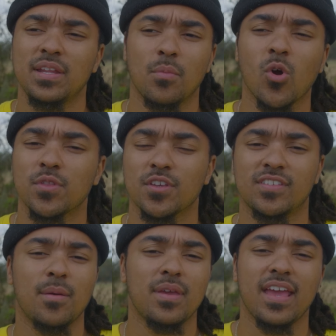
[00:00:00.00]
more. There's
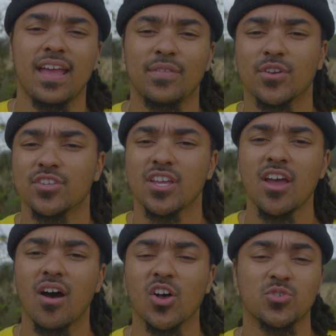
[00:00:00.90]
Samyang, there's
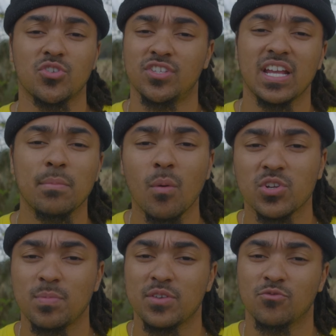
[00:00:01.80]
also Sigma,
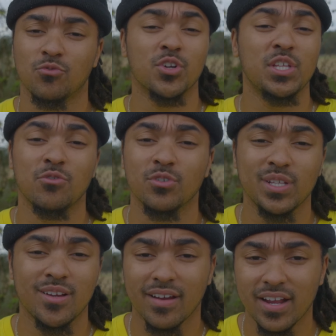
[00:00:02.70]
which makes really,
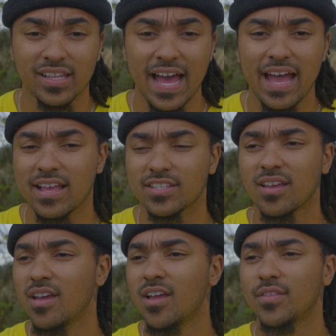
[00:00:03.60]
really great glass.
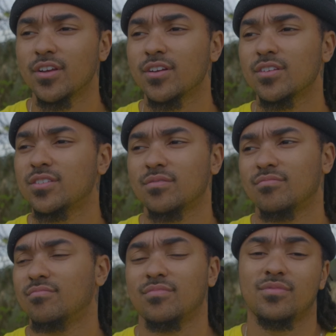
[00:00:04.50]
There's
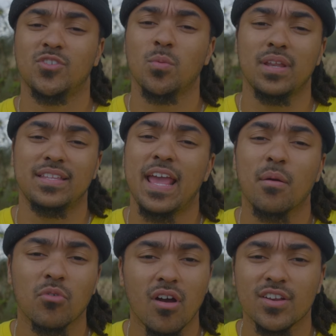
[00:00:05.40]
so many
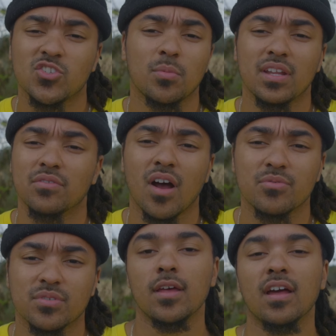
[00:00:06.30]
Tamron, there's so many different
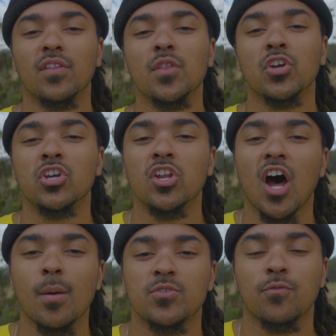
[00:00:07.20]
options. Now another good
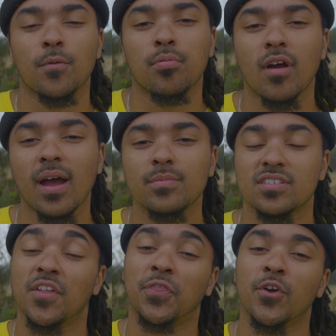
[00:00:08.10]
option for primes
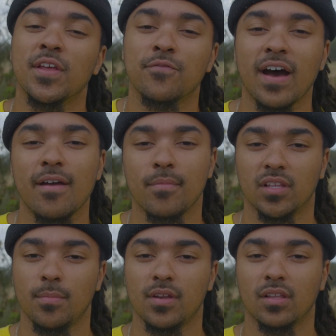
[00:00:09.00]
is a
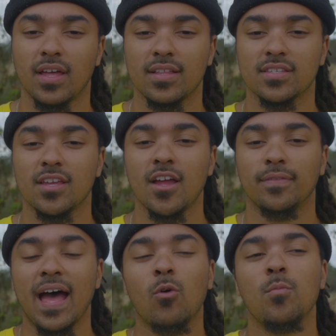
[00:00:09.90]
35mm lens.
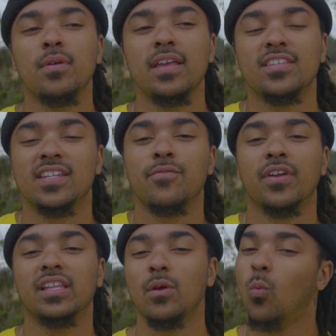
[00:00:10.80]
That will be
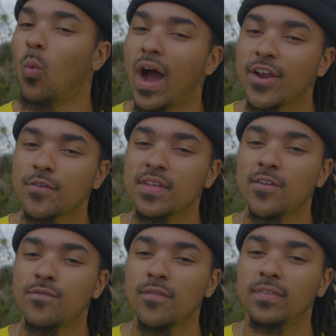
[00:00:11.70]
significantly wider than a
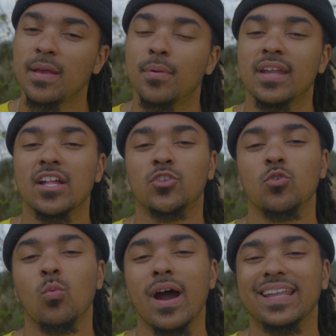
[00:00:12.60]
50, but not
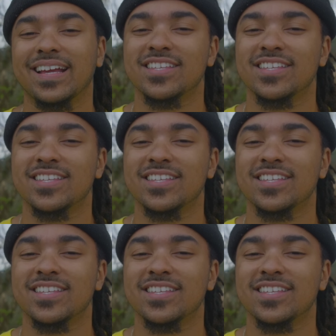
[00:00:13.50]
too wide like a